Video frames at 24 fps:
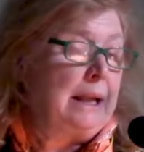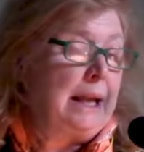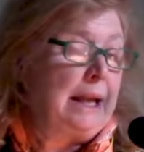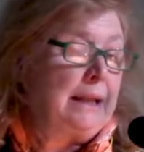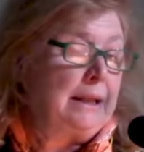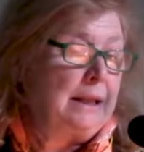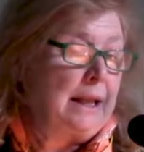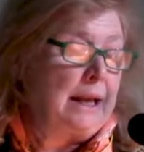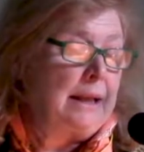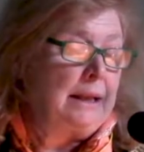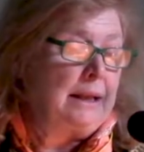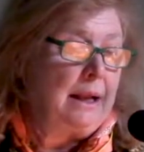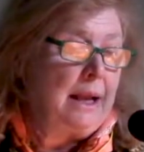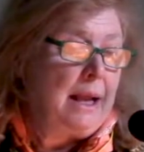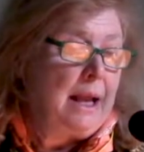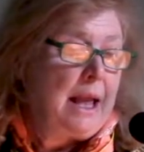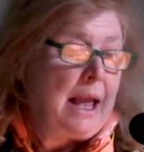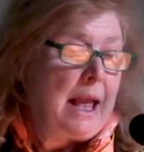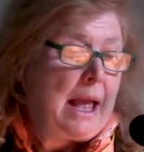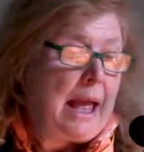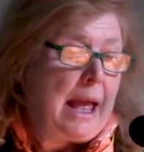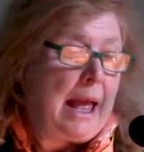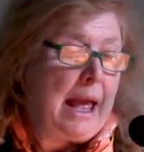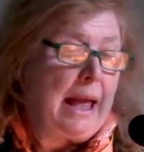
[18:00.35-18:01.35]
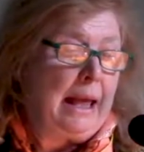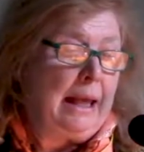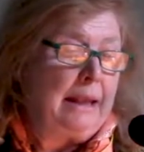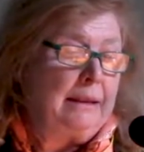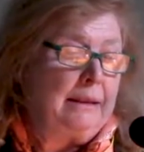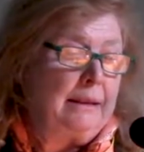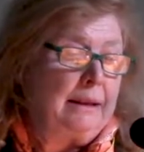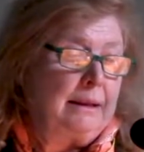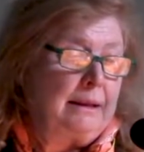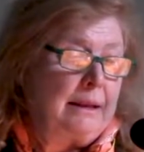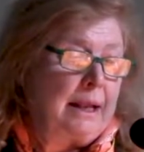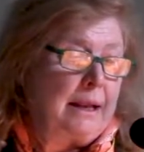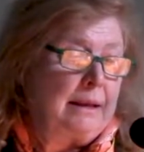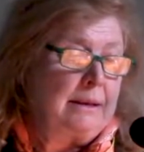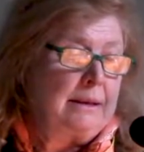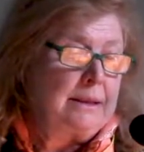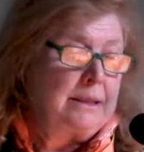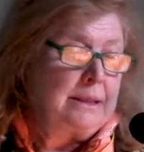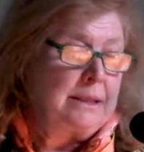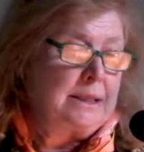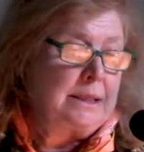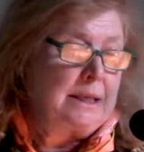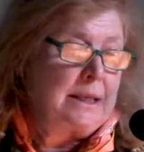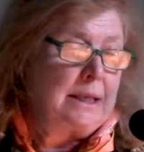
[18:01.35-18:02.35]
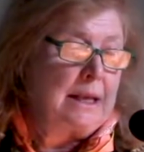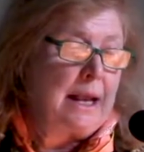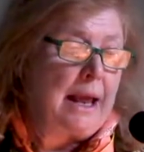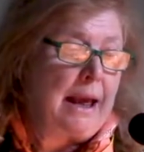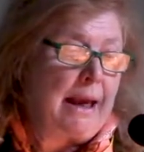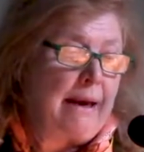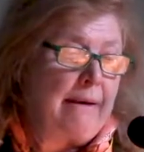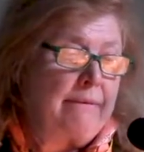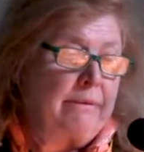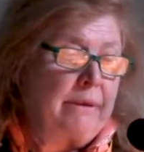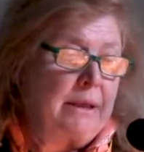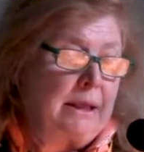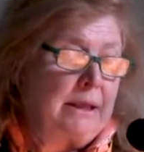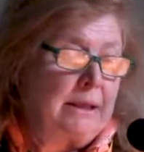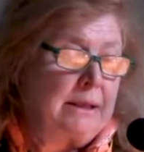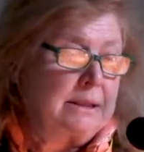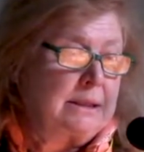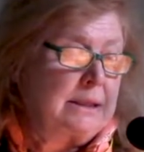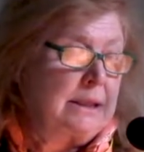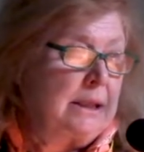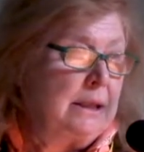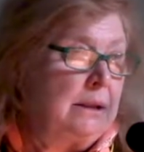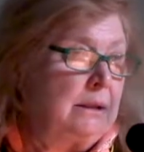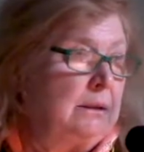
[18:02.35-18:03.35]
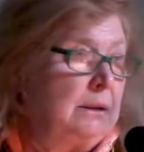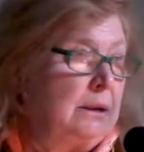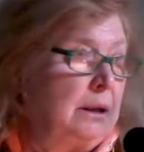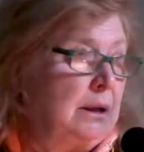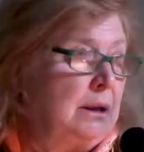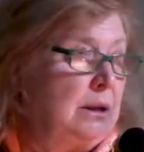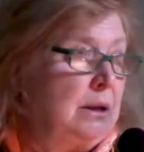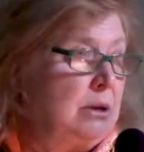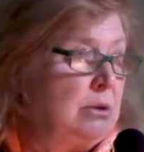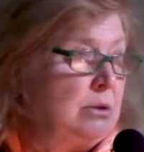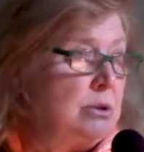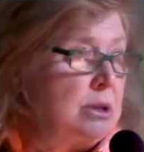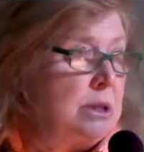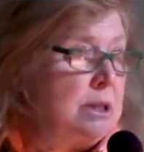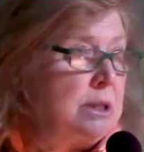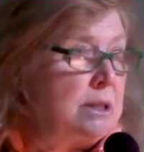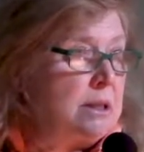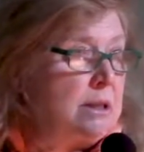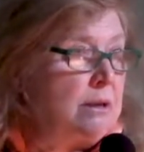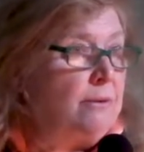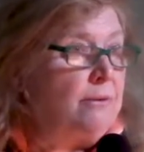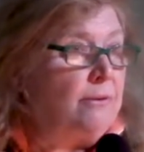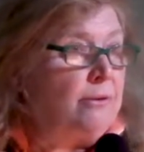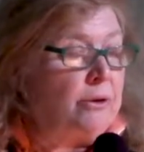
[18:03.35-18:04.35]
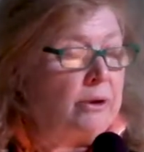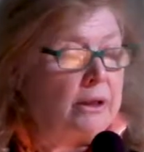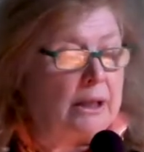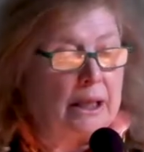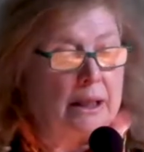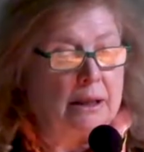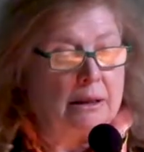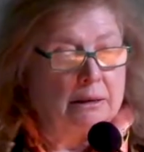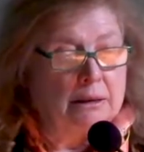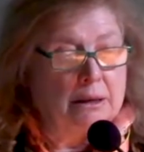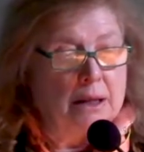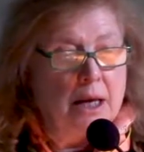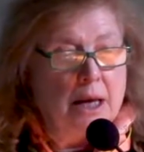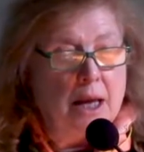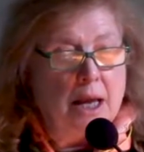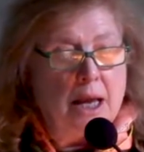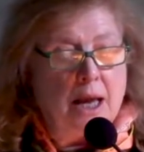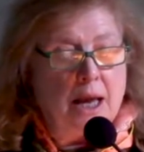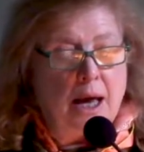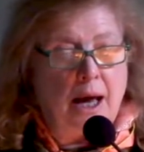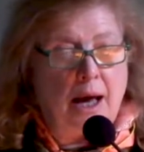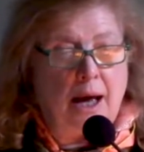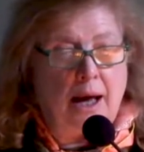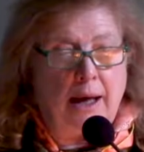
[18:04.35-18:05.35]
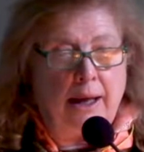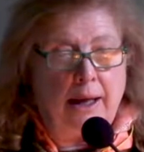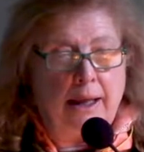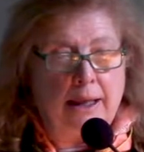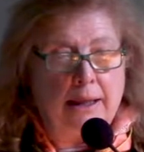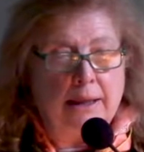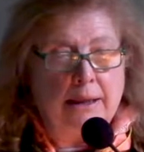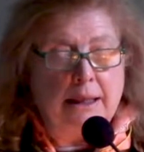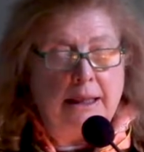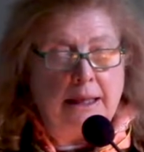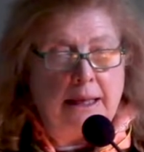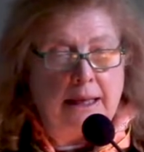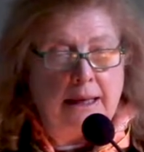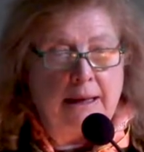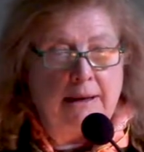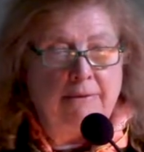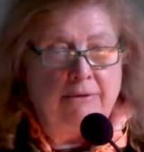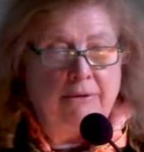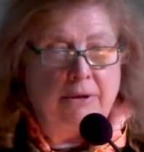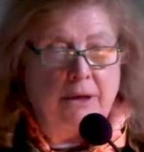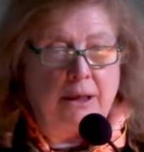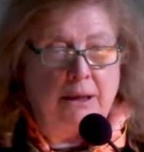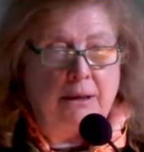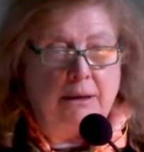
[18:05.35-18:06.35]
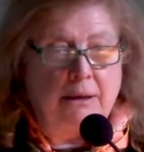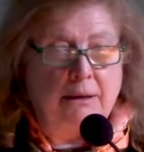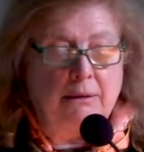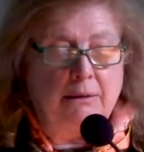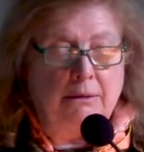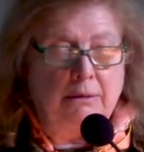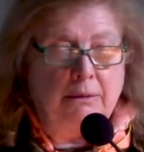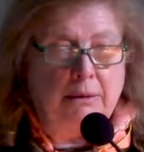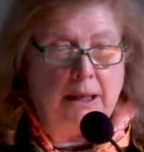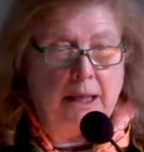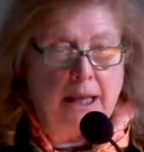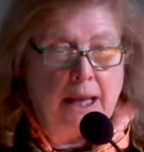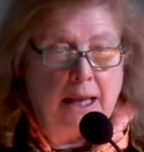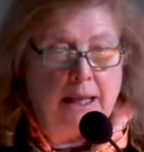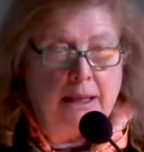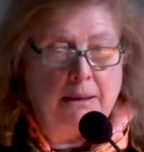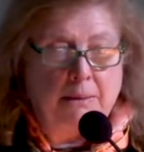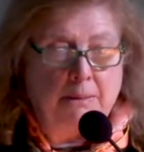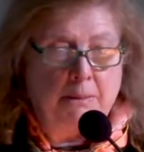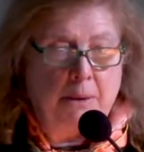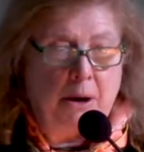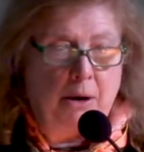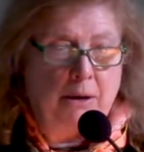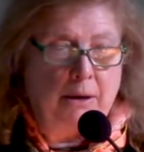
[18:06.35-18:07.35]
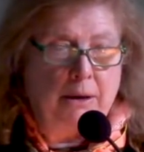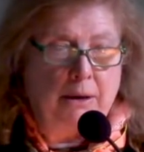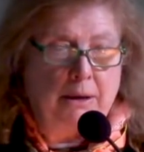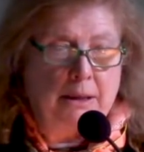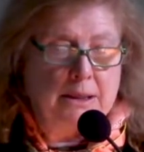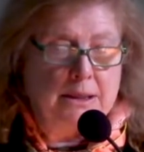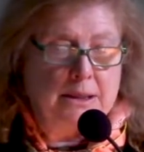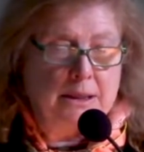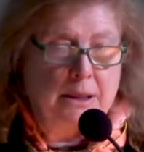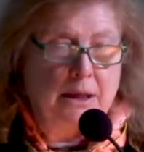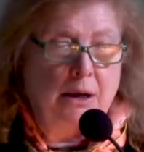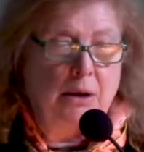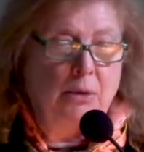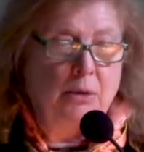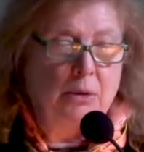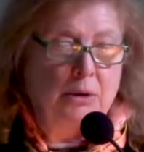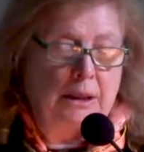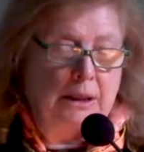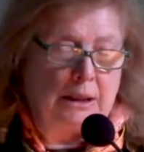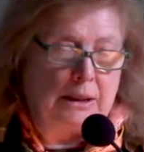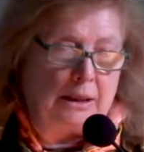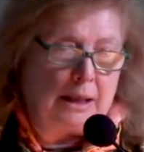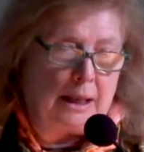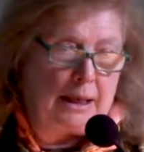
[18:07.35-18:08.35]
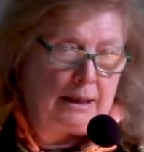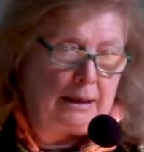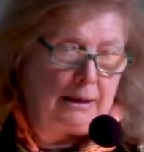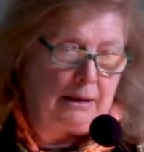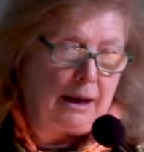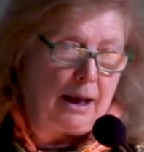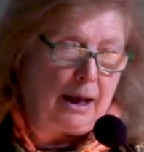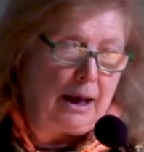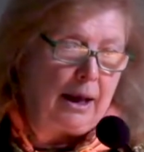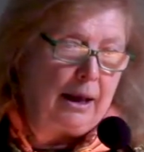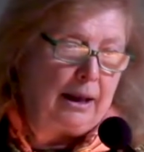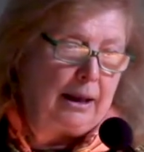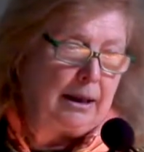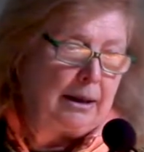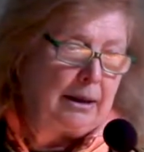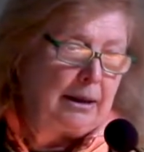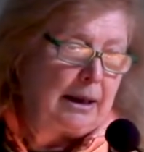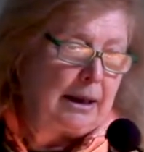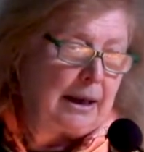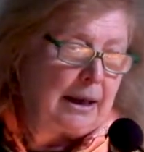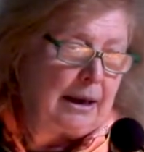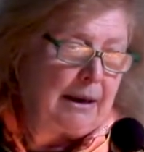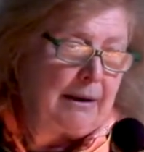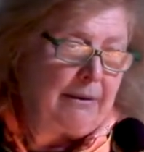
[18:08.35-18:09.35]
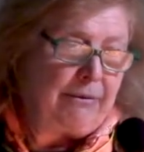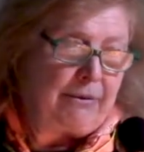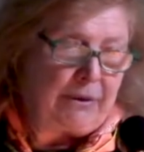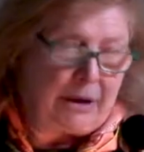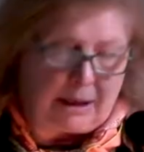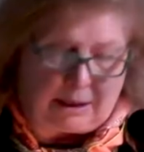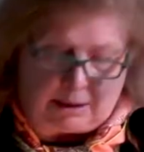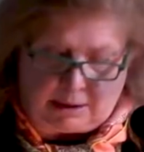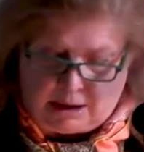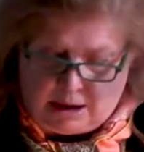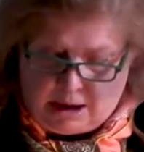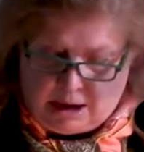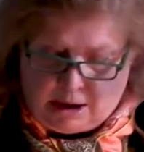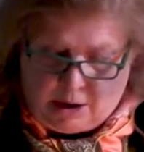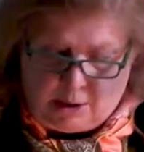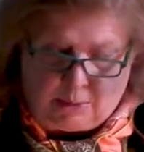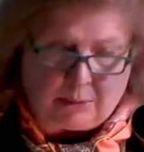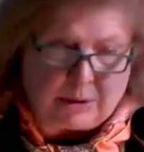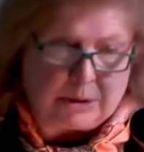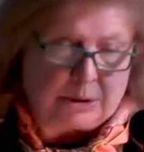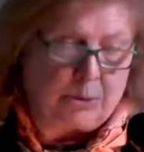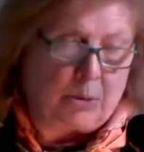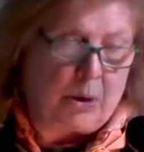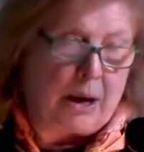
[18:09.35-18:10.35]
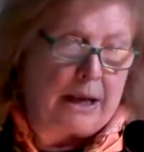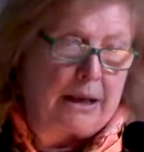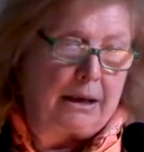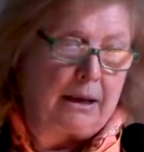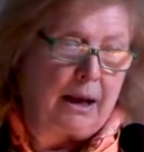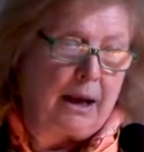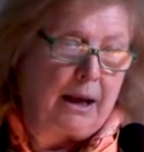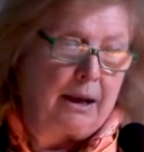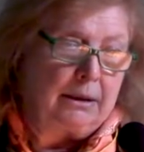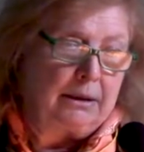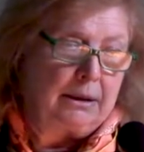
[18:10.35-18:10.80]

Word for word: daylight, and the tendency to have things gilded, usually silver gilt, uh, in the evening to create part of this golden light uh, in the evening was what uh,